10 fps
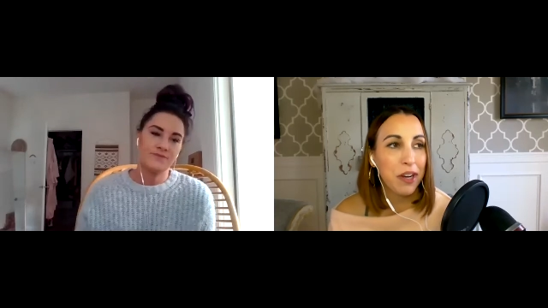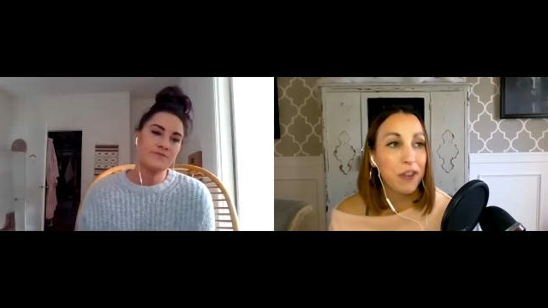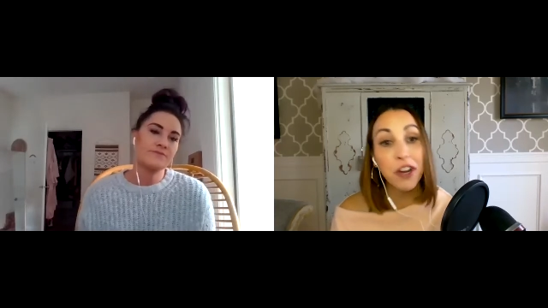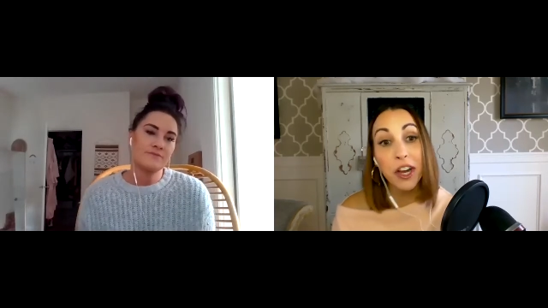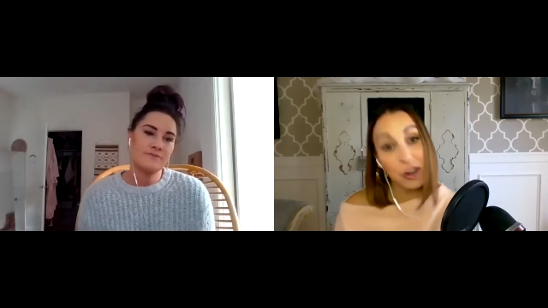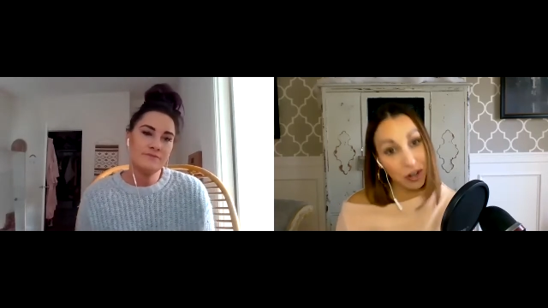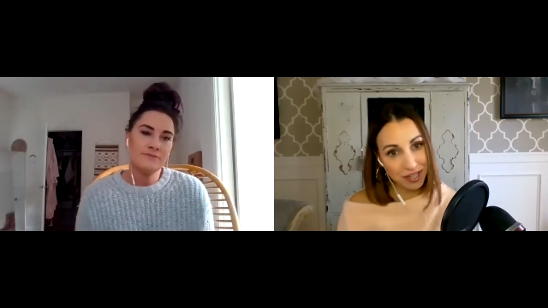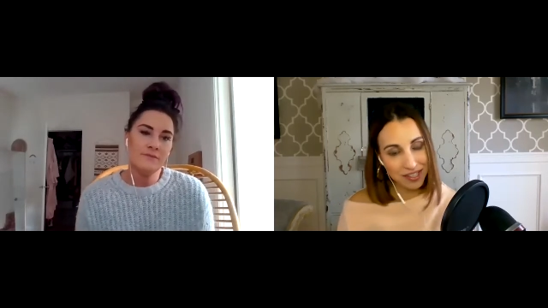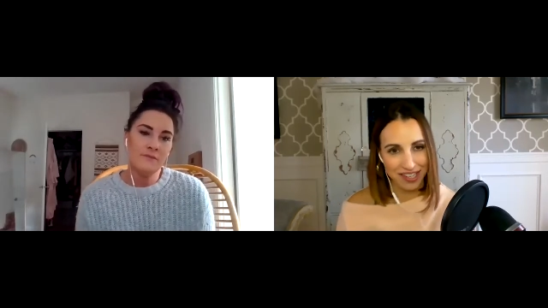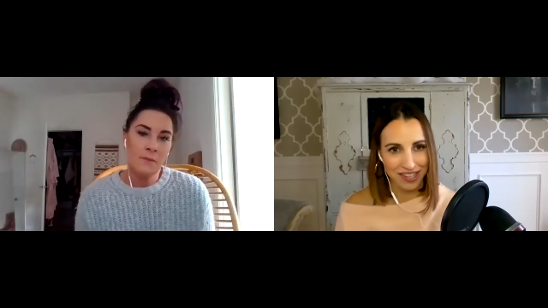Speaker 1: are not
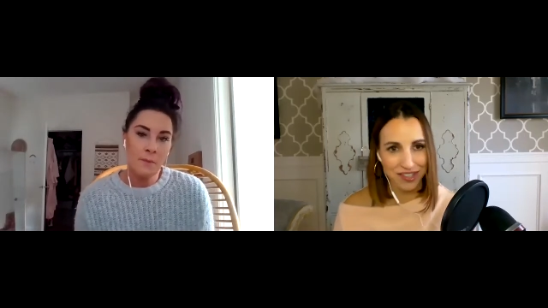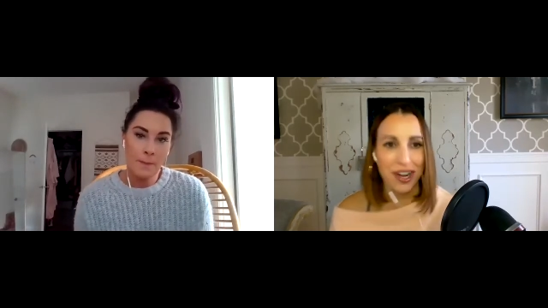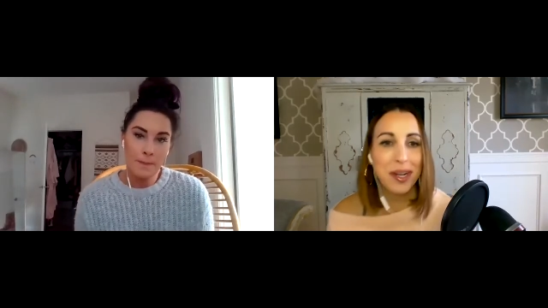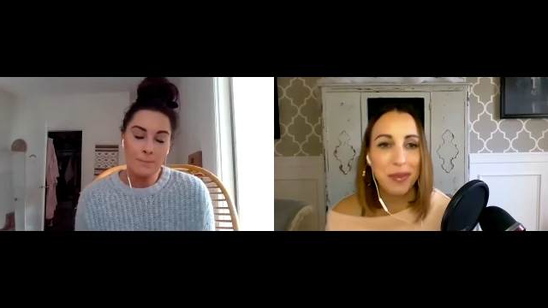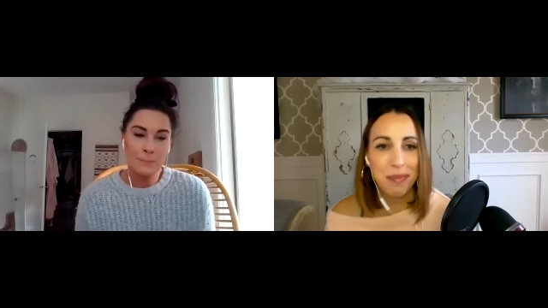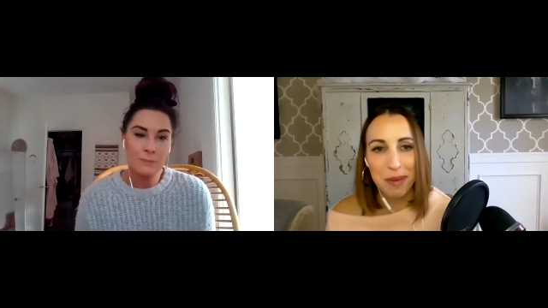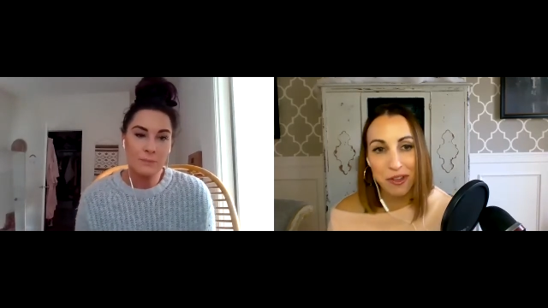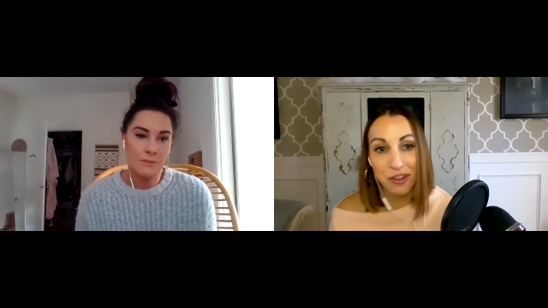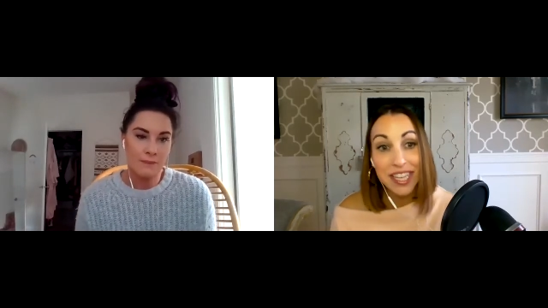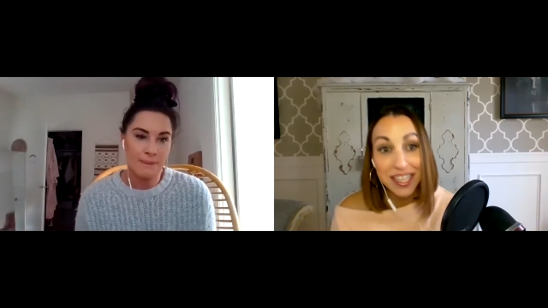on TikTok. Maybe
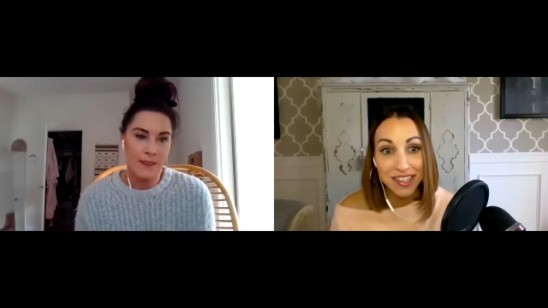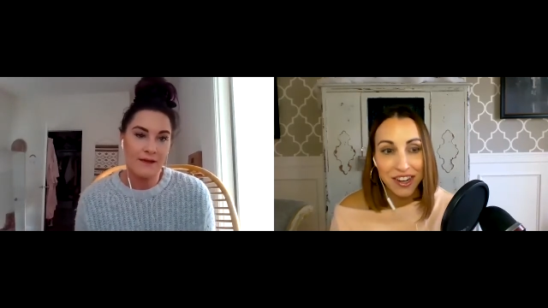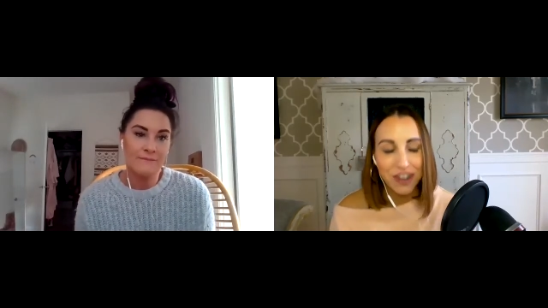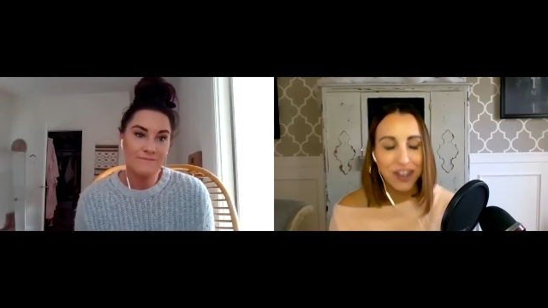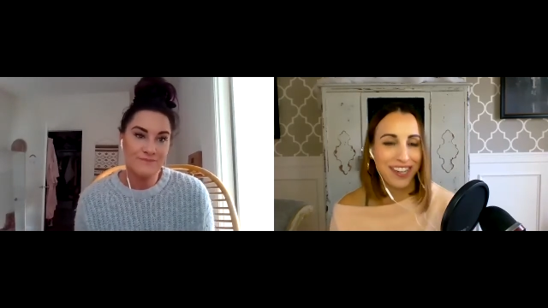their kids are,